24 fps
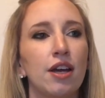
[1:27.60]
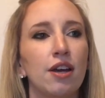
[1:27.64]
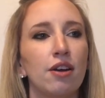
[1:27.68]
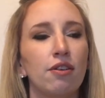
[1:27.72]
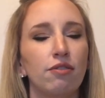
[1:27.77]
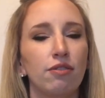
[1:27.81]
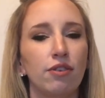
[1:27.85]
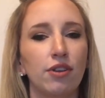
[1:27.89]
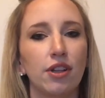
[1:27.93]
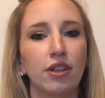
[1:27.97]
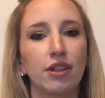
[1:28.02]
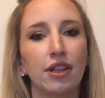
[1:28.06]

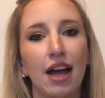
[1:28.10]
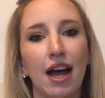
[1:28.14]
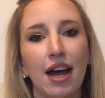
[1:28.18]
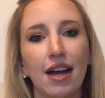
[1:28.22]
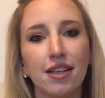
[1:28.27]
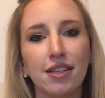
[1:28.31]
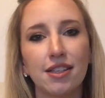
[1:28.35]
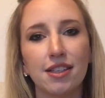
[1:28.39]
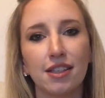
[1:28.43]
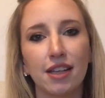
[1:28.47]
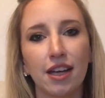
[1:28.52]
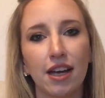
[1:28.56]
for the
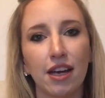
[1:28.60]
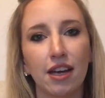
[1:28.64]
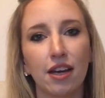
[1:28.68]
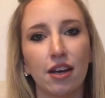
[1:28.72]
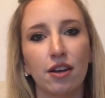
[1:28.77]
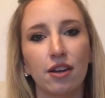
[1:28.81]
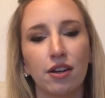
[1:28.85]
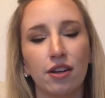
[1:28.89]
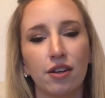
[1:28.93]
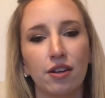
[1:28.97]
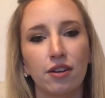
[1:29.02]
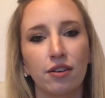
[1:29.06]
last like
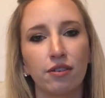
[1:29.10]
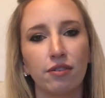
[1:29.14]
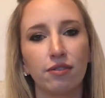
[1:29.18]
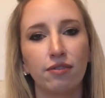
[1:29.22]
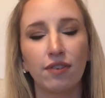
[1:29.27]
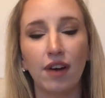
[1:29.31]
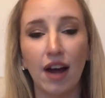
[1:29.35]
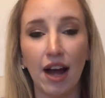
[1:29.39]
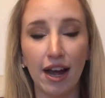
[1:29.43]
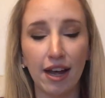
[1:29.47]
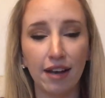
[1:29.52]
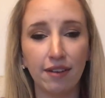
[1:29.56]

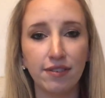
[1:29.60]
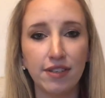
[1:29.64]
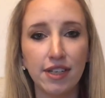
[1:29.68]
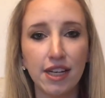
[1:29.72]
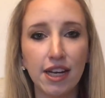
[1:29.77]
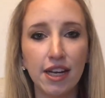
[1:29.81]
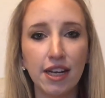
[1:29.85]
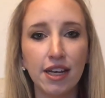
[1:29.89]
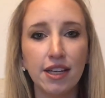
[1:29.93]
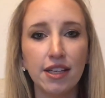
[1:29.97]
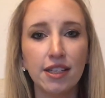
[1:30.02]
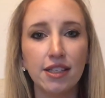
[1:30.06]
5
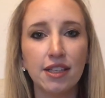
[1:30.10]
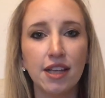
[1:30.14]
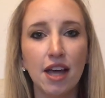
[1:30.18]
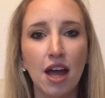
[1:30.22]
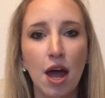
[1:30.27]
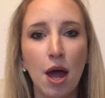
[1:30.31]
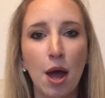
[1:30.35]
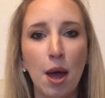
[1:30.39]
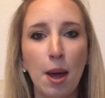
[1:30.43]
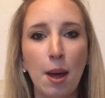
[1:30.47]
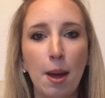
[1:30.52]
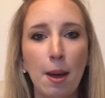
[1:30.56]
days,
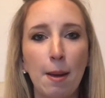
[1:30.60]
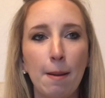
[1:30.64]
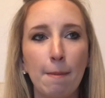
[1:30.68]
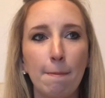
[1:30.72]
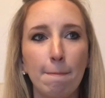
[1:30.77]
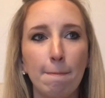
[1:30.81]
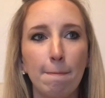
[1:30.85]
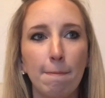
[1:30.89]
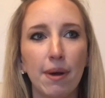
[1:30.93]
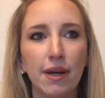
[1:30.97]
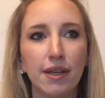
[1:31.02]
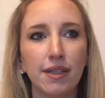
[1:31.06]

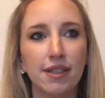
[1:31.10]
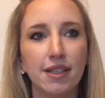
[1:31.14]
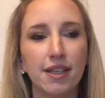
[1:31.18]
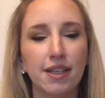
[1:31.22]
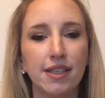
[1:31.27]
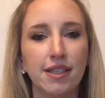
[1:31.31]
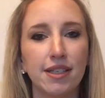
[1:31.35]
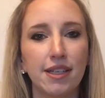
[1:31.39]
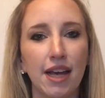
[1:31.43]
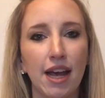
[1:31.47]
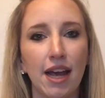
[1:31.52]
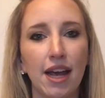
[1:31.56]
but
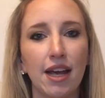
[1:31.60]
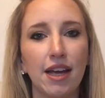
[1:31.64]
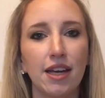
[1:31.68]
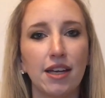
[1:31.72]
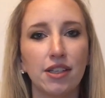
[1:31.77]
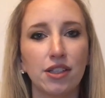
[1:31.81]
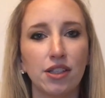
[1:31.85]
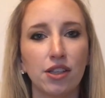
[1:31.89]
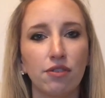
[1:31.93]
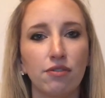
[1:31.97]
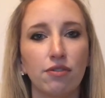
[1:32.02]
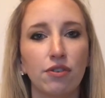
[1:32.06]
today
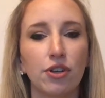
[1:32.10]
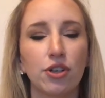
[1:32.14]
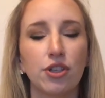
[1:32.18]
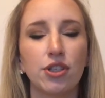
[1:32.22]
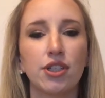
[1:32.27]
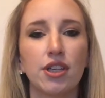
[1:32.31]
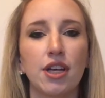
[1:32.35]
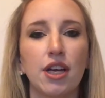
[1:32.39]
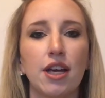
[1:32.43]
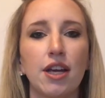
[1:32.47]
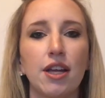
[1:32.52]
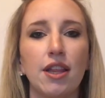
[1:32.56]
is the first
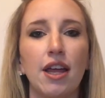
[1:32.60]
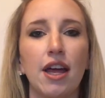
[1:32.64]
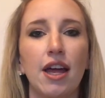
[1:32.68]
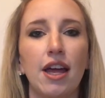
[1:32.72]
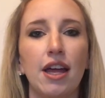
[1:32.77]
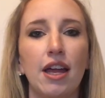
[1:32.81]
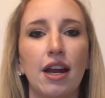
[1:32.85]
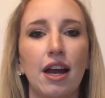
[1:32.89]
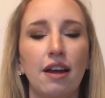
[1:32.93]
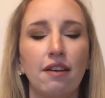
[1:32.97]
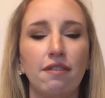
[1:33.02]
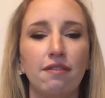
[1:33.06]
day
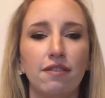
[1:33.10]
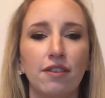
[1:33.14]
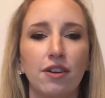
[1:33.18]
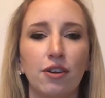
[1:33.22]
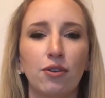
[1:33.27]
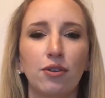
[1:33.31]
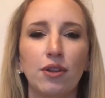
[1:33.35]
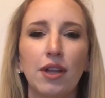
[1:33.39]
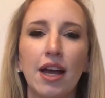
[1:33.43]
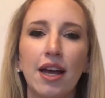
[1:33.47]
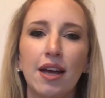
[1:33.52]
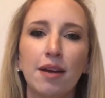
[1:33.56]
that I
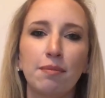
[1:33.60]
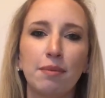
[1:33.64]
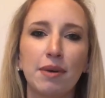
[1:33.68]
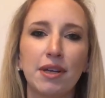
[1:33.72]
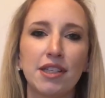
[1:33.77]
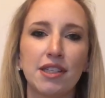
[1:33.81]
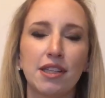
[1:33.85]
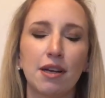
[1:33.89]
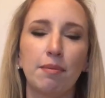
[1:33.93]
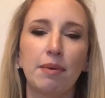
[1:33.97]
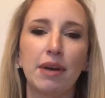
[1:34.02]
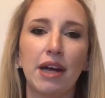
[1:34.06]
feel like my
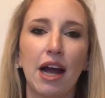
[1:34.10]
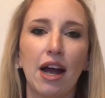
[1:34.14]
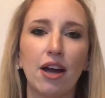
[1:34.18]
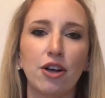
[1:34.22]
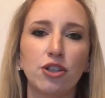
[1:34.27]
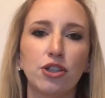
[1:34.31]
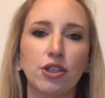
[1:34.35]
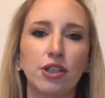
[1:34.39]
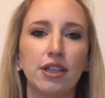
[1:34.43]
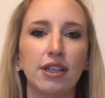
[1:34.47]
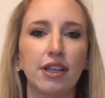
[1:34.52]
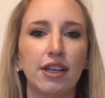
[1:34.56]
stomach
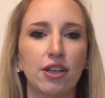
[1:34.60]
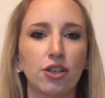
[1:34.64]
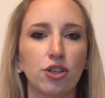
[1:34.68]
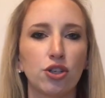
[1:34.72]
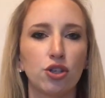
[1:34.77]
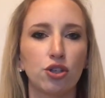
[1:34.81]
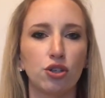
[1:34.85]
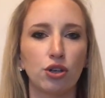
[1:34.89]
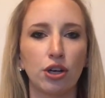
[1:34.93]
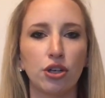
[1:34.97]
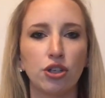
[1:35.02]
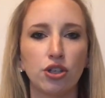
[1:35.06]
actually like
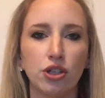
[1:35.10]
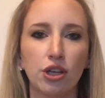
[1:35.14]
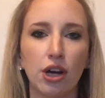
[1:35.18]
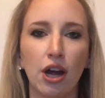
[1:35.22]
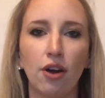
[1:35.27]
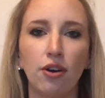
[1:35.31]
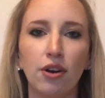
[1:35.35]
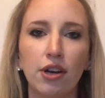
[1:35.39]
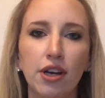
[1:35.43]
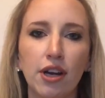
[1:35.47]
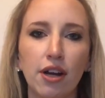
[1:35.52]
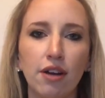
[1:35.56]
stretched
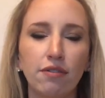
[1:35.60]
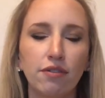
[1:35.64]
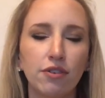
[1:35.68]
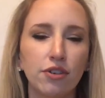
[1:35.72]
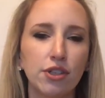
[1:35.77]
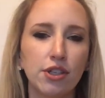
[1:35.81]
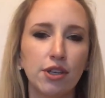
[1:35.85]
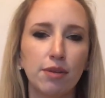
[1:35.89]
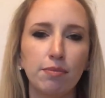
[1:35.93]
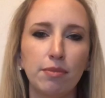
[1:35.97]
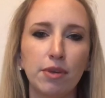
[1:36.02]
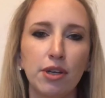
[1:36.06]
out enough or
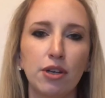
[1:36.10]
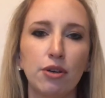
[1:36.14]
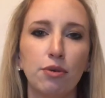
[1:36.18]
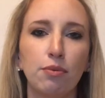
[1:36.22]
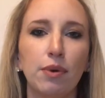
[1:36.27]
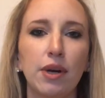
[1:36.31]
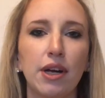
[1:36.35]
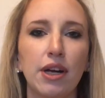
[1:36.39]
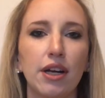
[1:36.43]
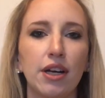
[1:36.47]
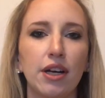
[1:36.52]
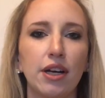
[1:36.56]
something to
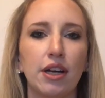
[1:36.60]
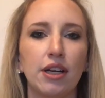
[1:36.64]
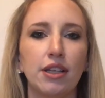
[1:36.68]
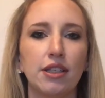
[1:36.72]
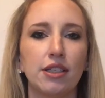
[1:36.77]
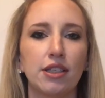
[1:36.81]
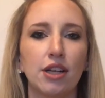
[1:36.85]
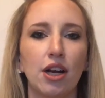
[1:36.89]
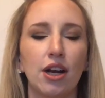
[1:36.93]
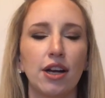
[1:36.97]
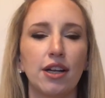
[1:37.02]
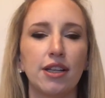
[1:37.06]
where
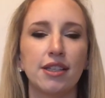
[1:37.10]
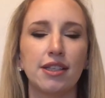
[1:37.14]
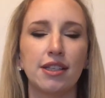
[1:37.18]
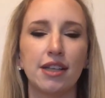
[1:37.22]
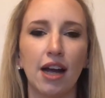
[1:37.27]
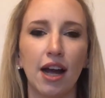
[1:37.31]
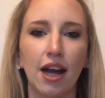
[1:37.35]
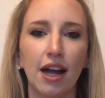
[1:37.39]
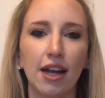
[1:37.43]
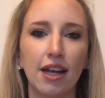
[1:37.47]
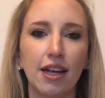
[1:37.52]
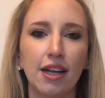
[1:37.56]
it's not as
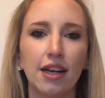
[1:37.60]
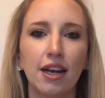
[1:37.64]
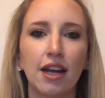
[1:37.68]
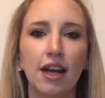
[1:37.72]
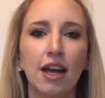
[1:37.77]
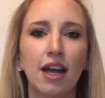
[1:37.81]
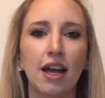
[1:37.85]
tight.